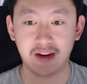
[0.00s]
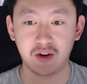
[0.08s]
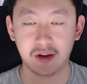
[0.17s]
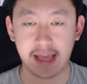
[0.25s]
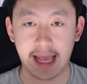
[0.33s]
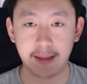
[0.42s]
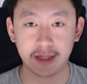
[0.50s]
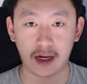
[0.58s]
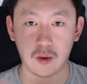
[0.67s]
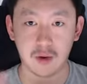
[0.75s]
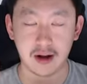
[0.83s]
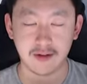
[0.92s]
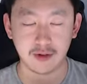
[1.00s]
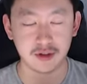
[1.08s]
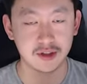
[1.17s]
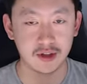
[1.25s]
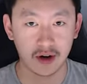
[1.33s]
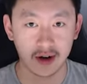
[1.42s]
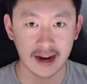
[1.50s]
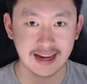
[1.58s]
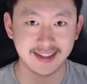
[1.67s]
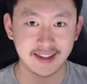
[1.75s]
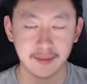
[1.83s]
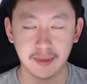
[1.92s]
your games. I know when I first started, I
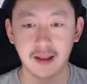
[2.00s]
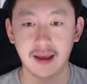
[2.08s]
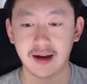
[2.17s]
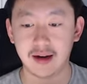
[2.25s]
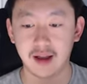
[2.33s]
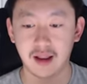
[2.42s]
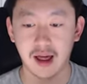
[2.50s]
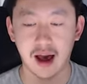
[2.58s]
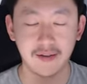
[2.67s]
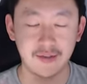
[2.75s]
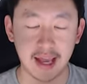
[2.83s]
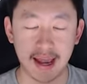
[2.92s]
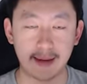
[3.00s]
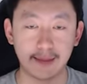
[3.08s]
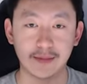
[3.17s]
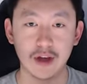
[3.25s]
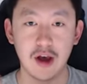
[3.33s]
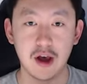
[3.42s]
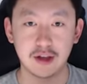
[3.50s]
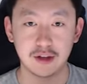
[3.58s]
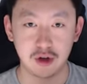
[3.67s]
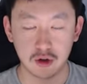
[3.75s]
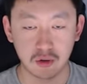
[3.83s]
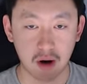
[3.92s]
simulated a lot of games to
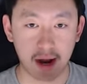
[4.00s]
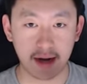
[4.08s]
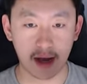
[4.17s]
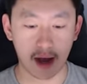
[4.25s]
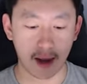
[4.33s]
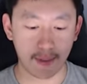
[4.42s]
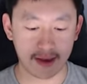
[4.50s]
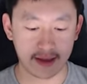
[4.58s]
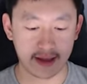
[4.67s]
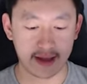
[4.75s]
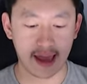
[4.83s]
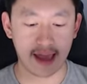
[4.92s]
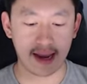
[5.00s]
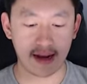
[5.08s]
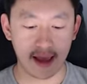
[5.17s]
grind up and gain